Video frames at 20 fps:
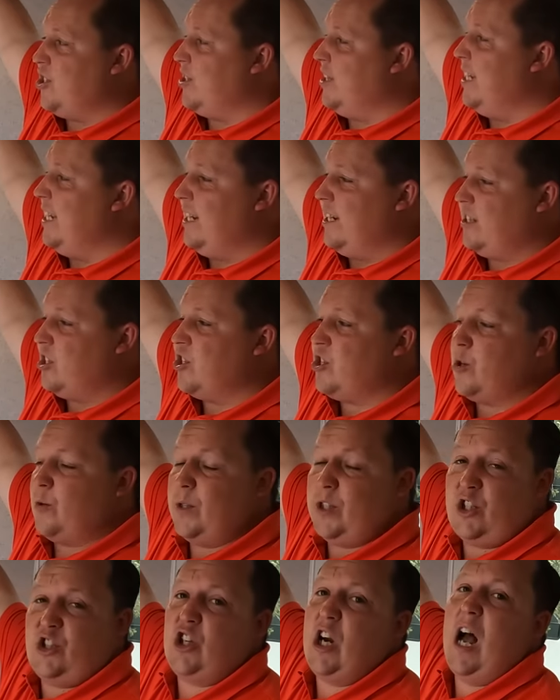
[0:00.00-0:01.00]
just need it to
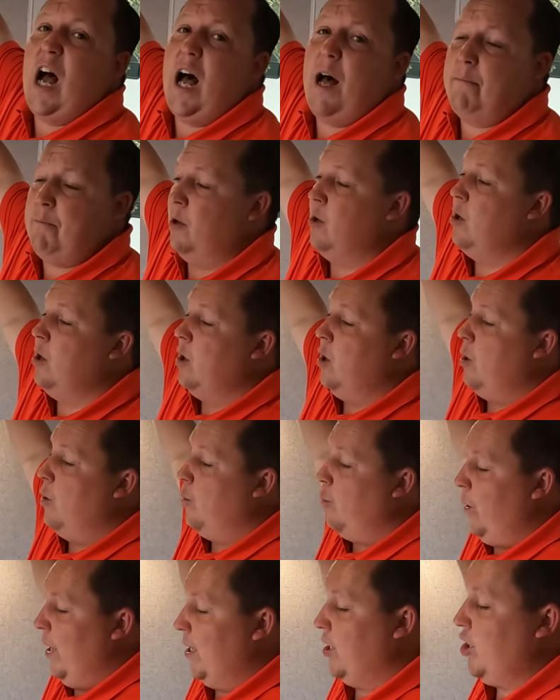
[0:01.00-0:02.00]
do its job,
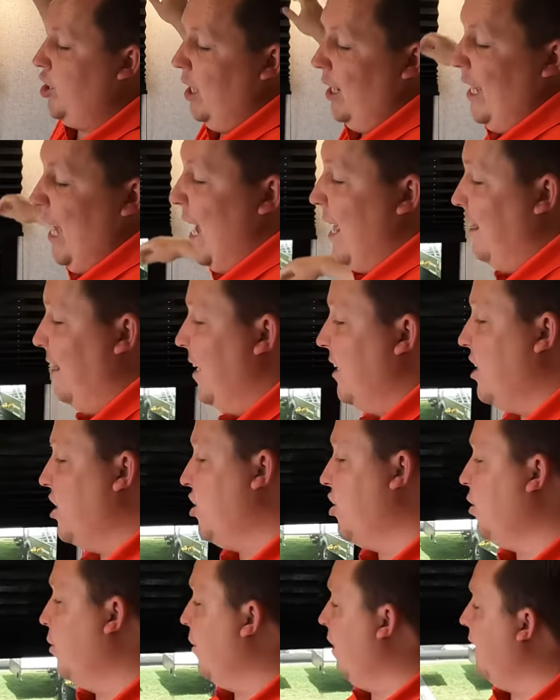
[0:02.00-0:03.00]
which again, this
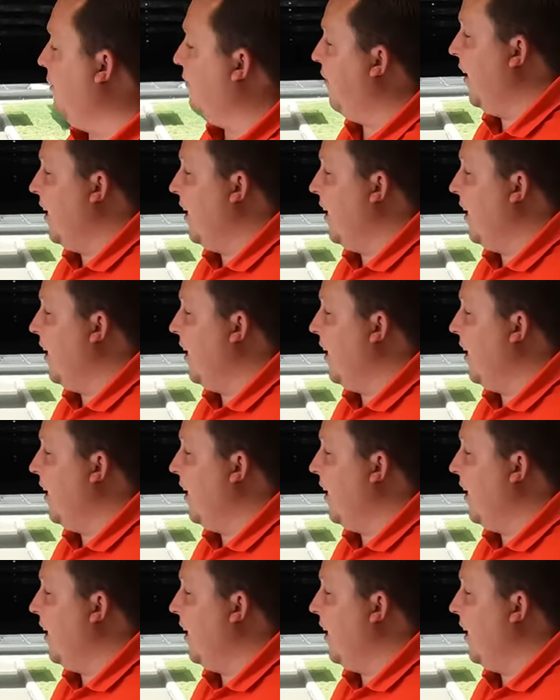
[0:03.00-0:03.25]
is doing a